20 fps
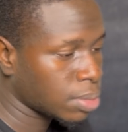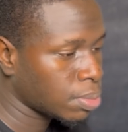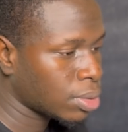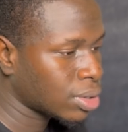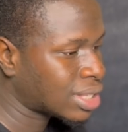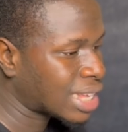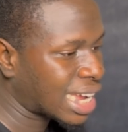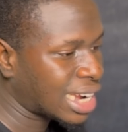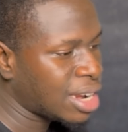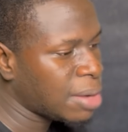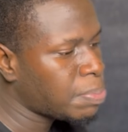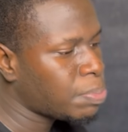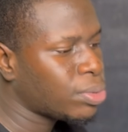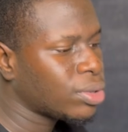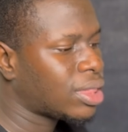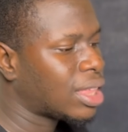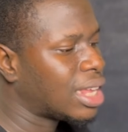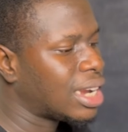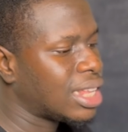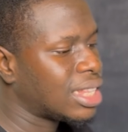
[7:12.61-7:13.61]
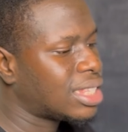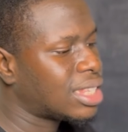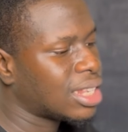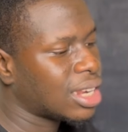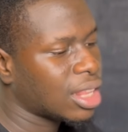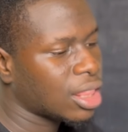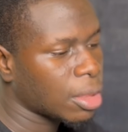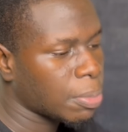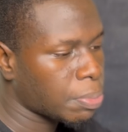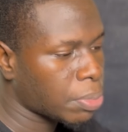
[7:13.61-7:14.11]
But I didn't put anything
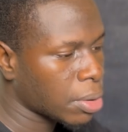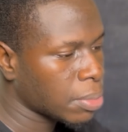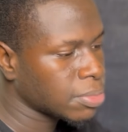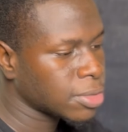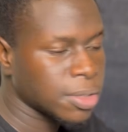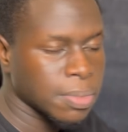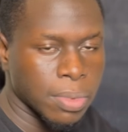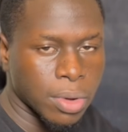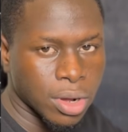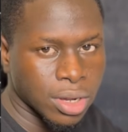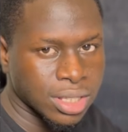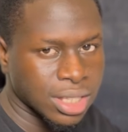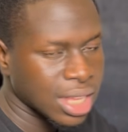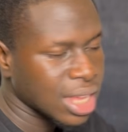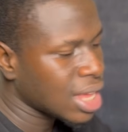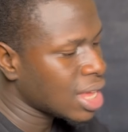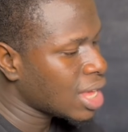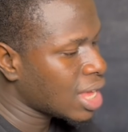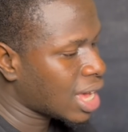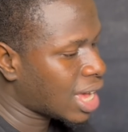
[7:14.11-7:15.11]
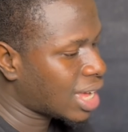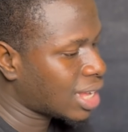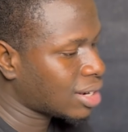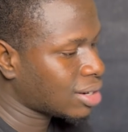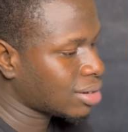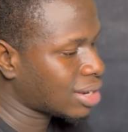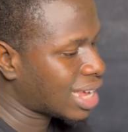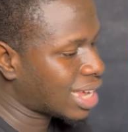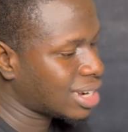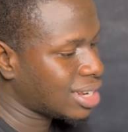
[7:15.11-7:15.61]
in the prompt box,
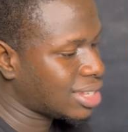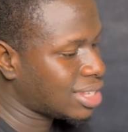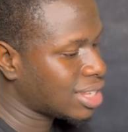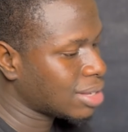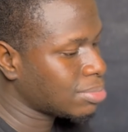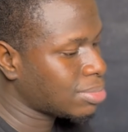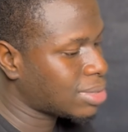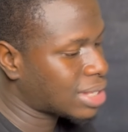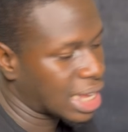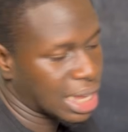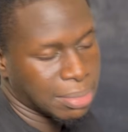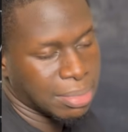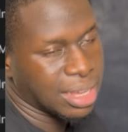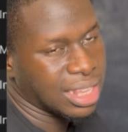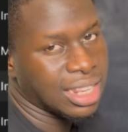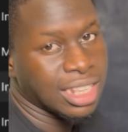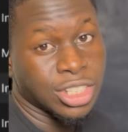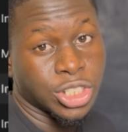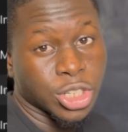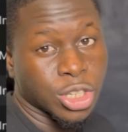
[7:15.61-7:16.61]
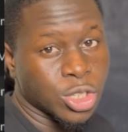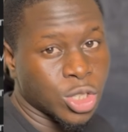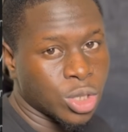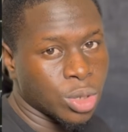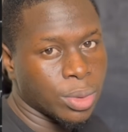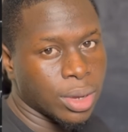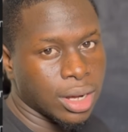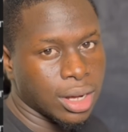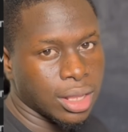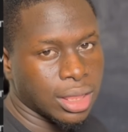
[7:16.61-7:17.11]
and at the same time it didn't just do
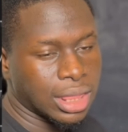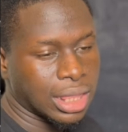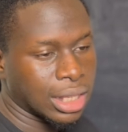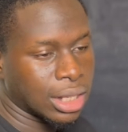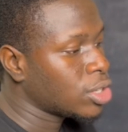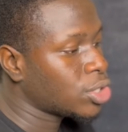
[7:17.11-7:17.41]
anything.